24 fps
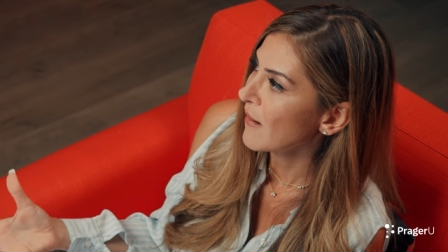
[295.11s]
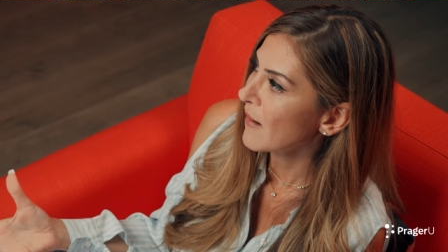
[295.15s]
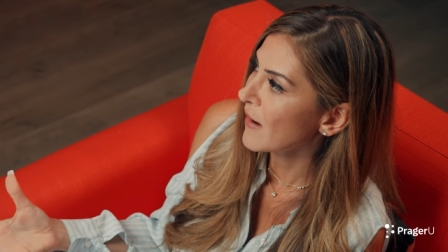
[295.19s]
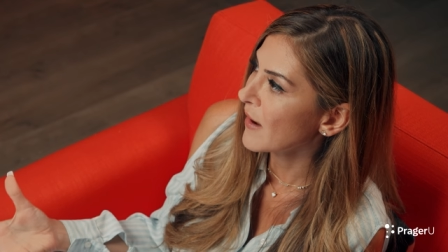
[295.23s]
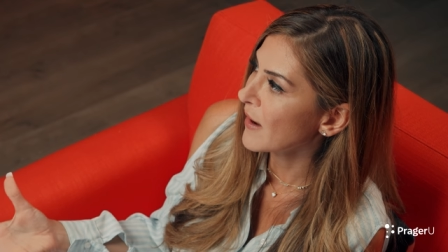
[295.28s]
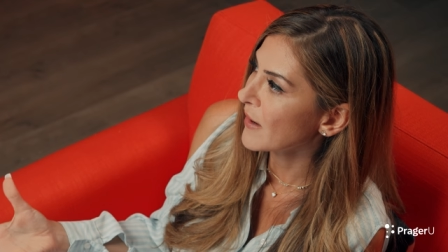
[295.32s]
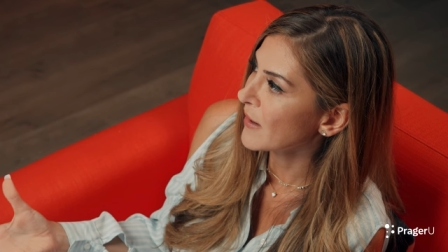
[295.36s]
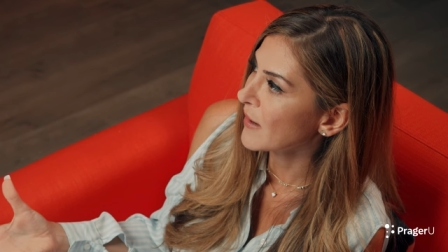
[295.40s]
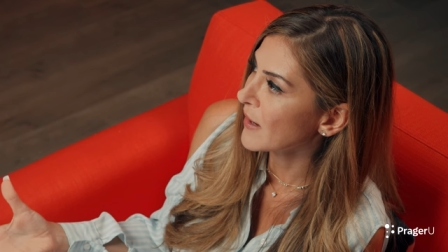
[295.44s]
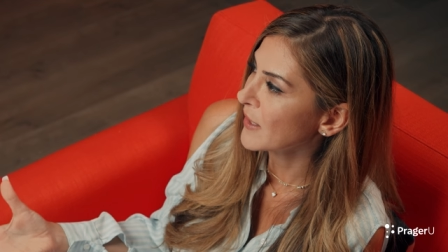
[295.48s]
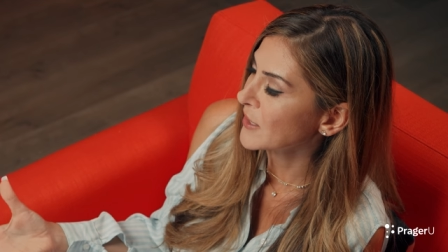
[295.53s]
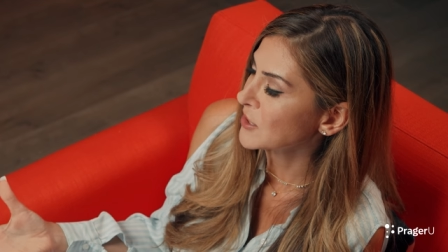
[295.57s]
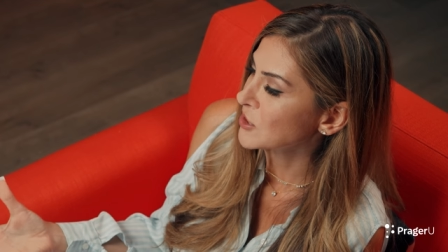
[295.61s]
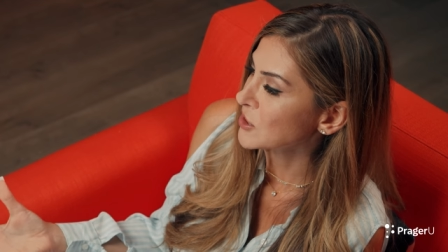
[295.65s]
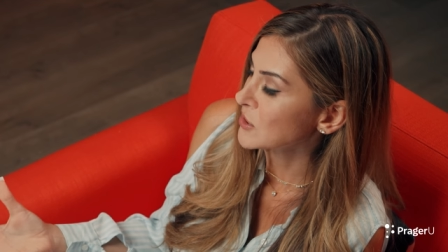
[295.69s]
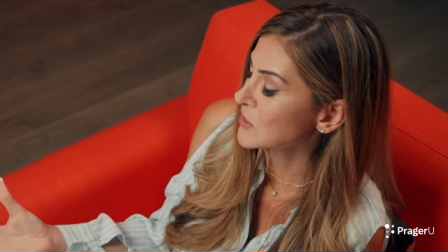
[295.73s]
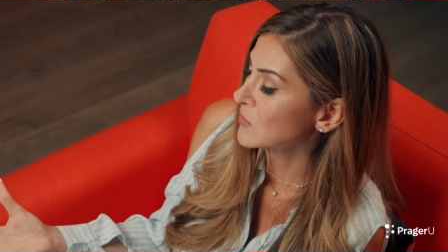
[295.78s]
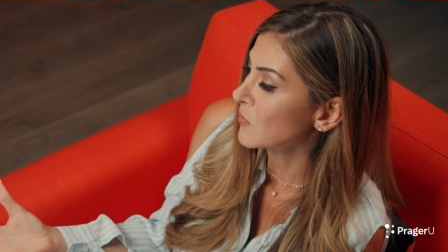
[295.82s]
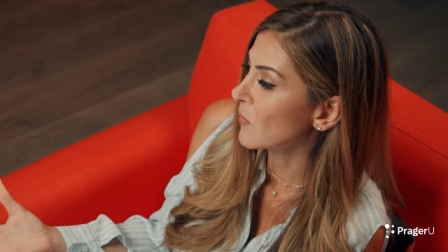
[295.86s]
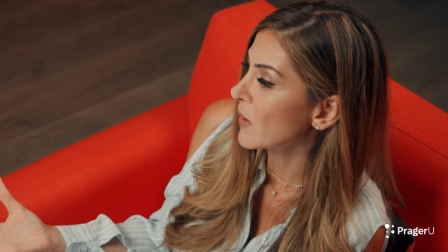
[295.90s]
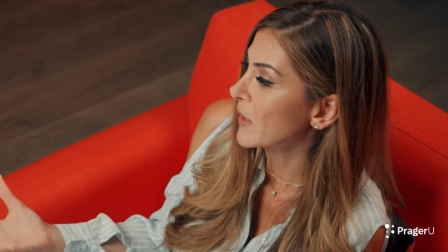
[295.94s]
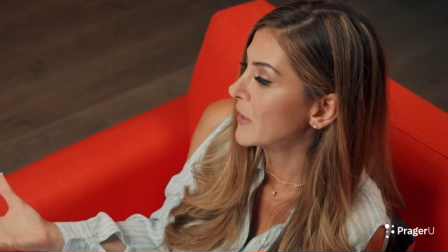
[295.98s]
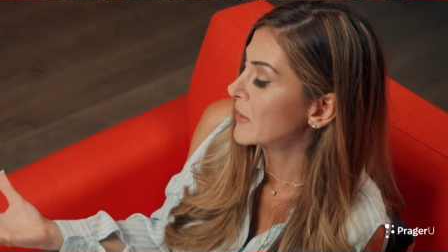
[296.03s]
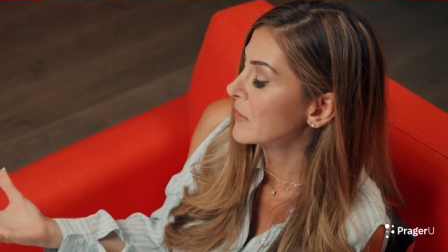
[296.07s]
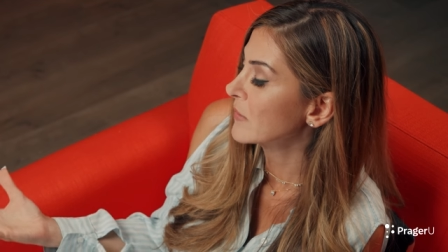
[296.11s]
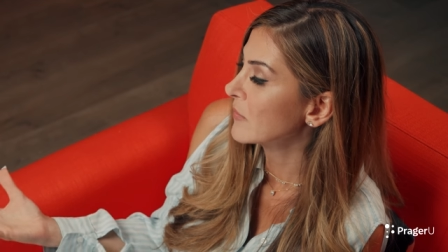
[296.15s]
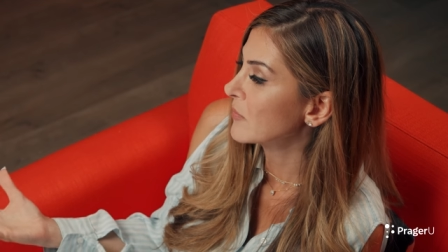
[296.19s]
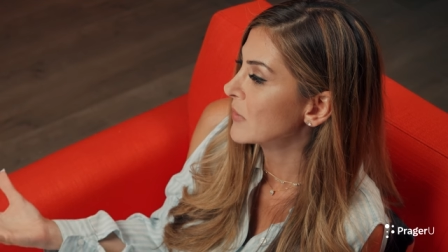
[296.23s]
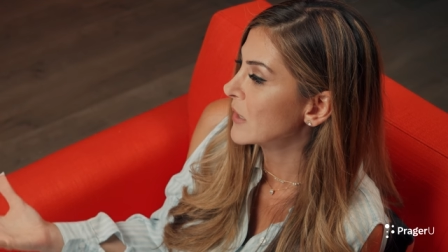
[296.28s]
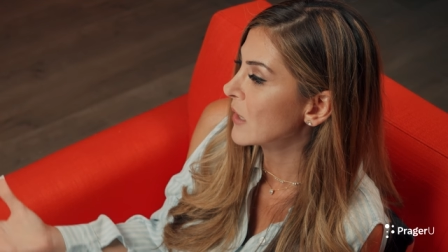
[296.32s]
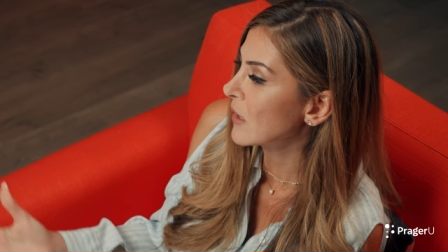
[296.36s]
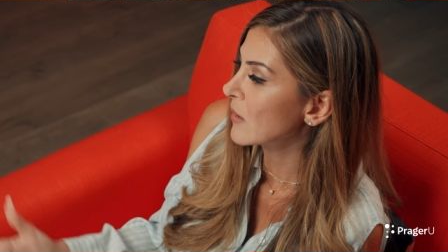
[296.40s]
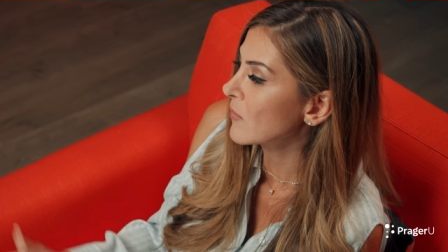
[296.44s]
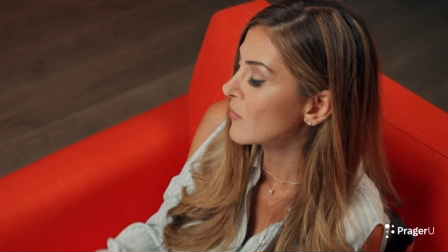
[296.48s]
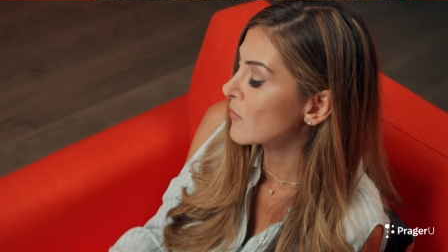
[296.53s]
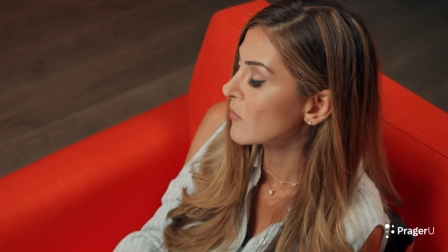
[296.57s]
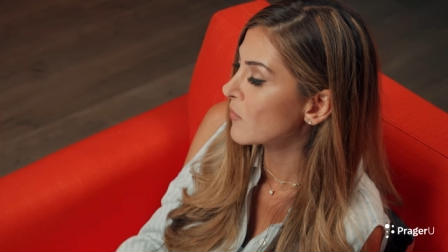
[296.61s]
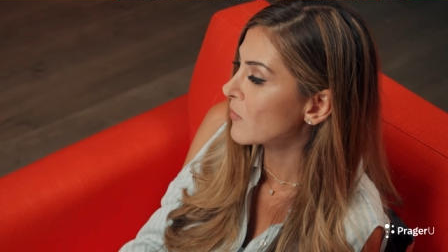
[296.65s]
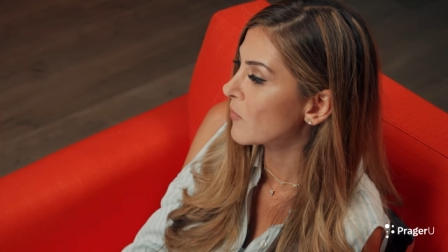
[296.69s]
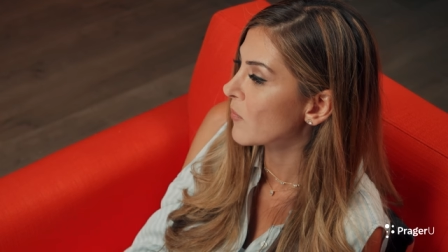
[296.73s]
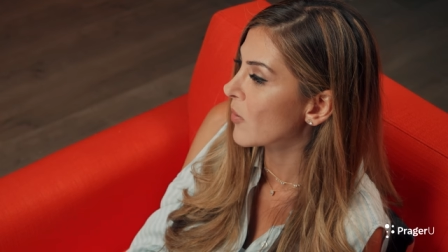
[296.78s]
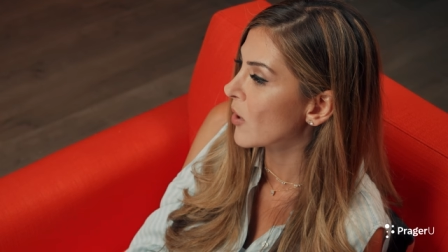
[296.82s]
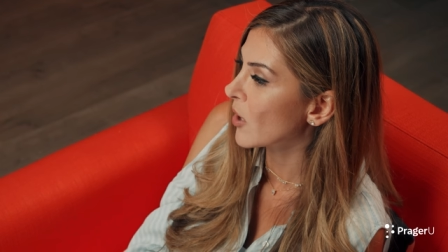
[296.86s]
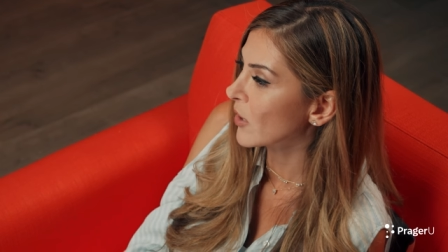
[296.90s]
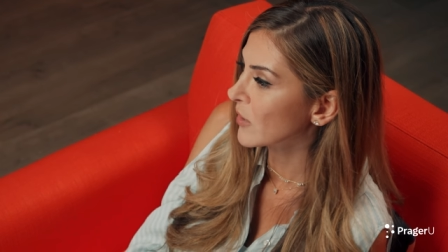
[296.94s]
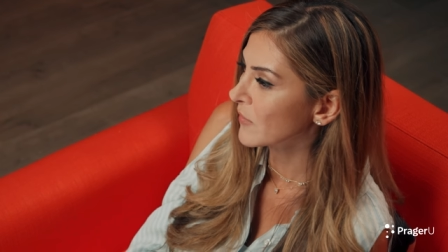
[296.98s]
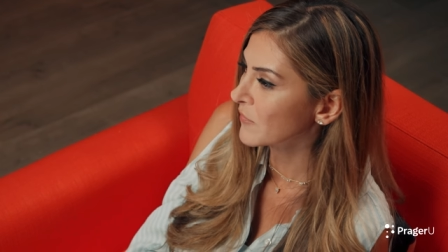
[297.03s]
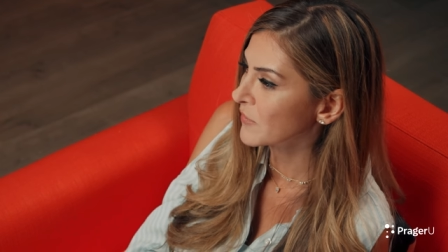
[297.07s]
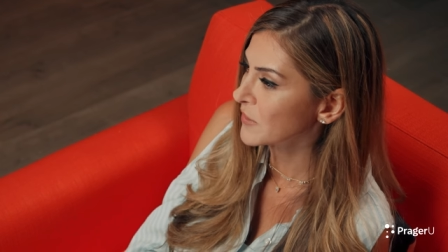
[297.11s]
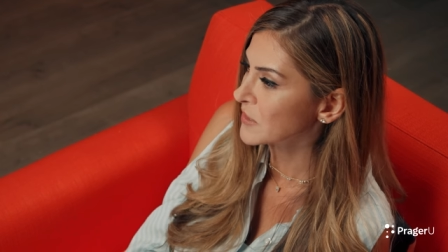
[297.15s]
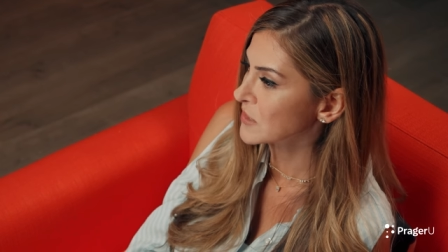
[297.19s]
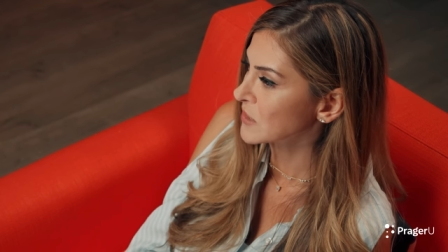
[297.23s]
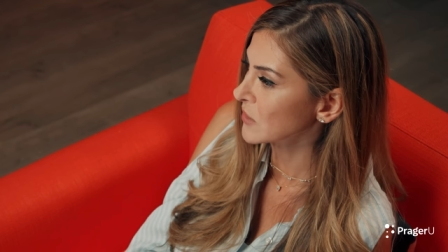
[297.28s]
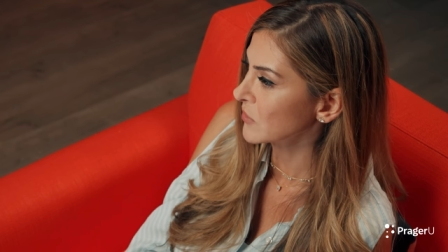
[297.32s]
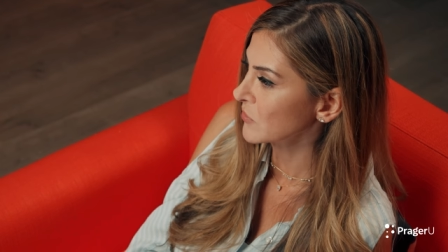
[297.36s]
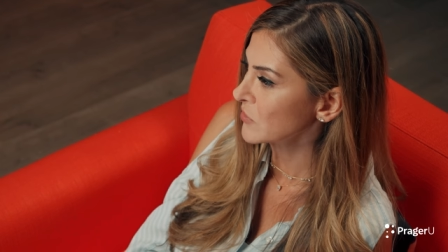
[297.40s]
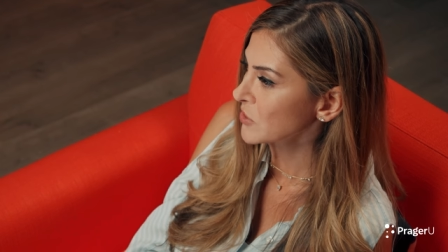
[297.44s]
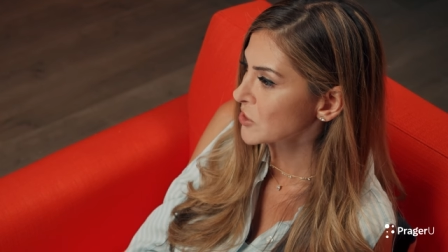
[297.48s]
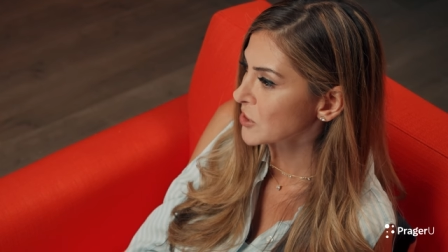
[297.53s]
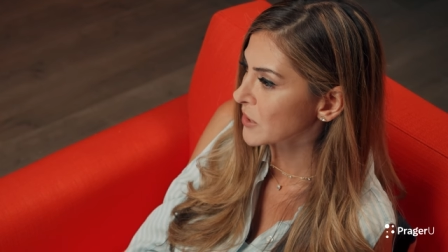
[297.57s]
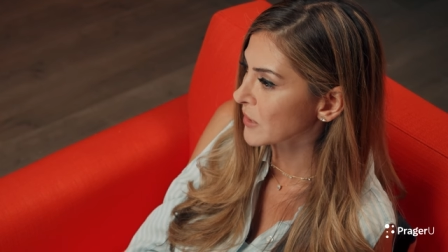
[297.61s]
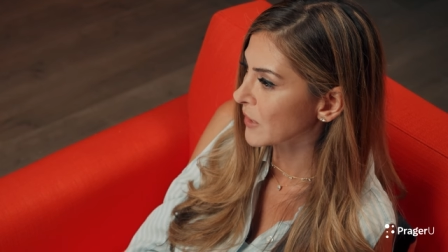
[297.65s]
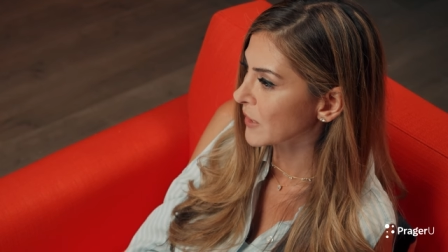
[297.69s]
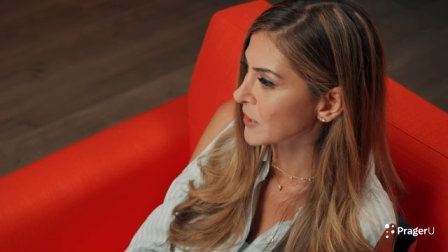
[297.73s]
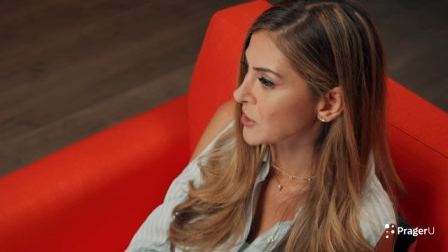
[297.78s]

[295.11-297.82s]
And I just wanted to become part of the solution.